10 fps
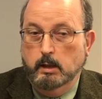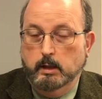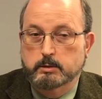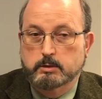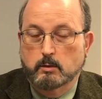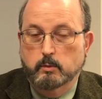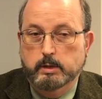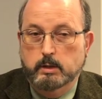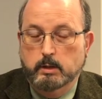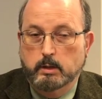And so we
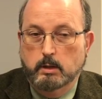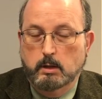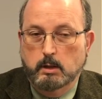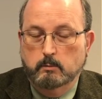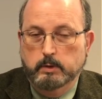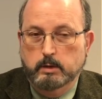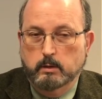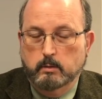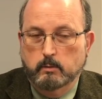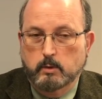did
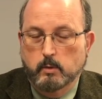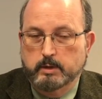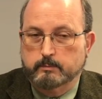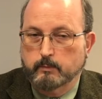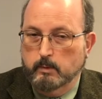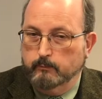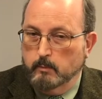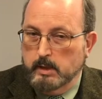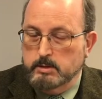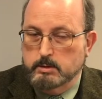a request for
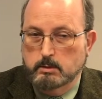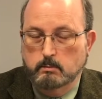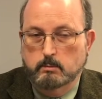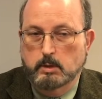information,